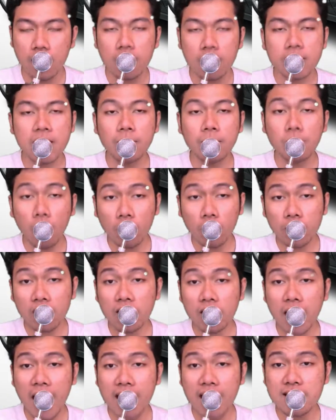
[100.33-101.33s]
The
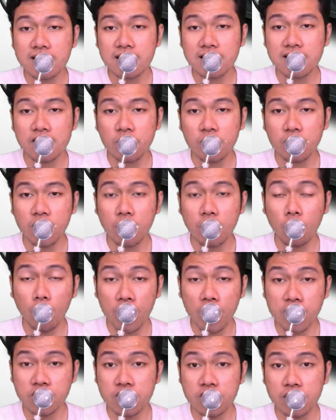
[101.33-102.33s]
Model X's unique
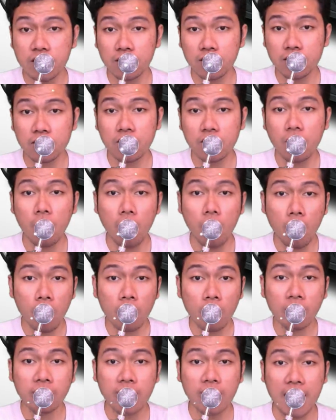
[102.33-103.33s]
windshield
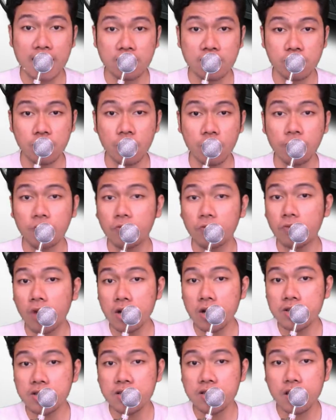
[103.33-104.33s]
or glass roof
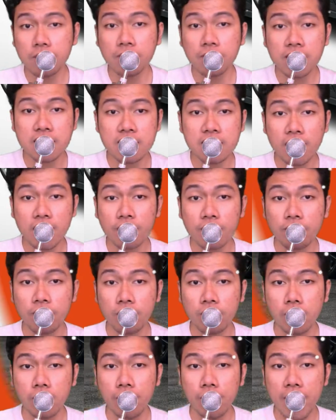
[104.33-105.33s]
runs seamlessly
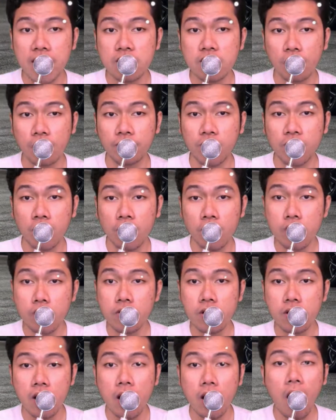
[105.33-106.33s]
from the base of the hood
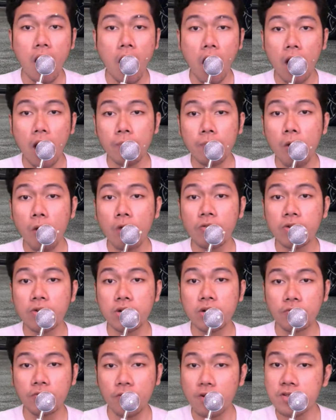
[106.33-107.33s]
up over
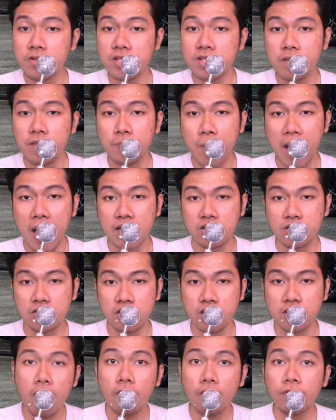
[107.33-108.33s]
the front seat
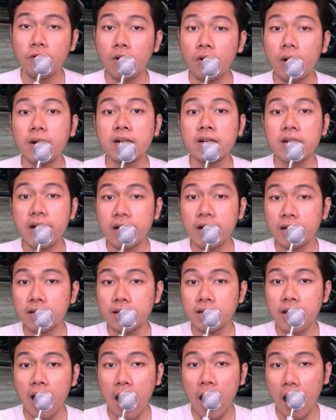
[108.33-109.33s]
passengers for a
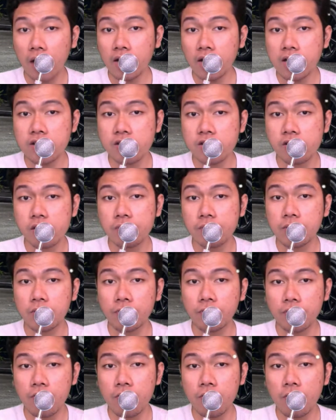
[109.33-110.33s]
nearly uninterrupted
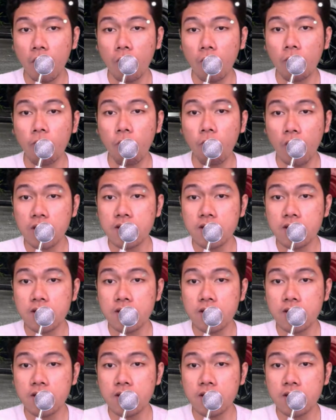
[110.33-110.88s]
view of what's